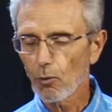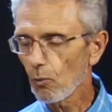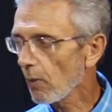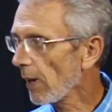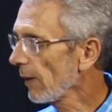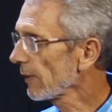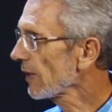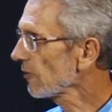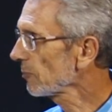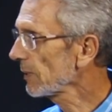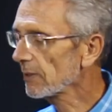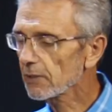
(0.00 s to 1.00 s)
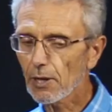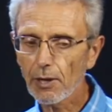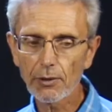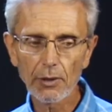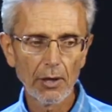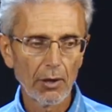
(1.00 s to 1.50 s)
Well, it has been
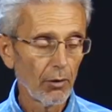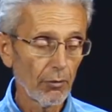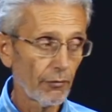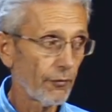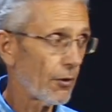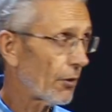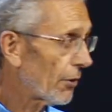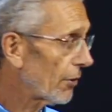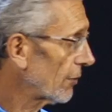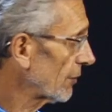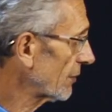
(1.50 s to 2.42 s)
done for